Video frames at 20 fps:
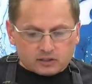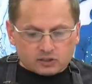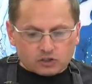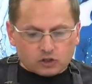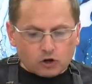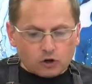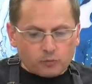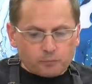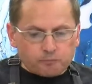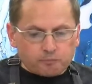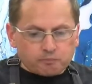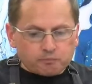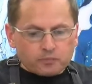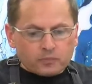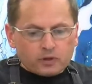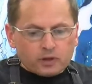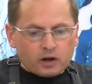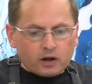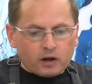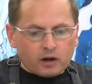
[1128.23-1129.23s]
So
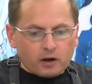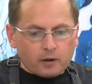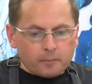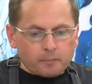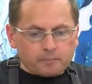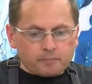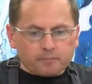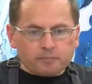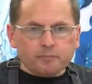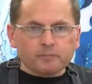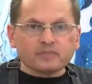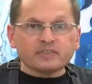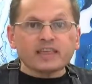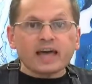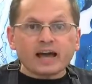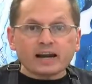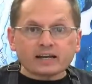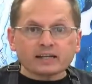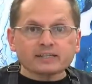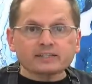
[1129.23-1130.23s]

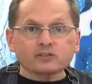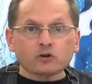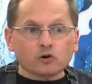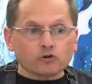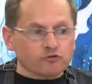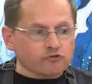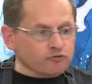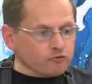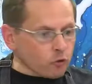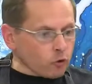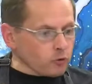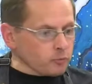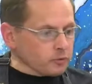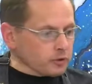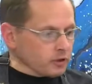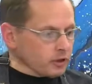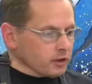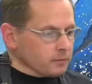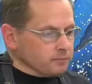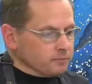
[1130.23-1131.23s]
that is our
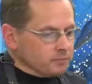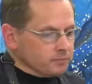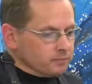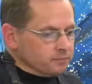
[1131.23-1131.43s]
formula.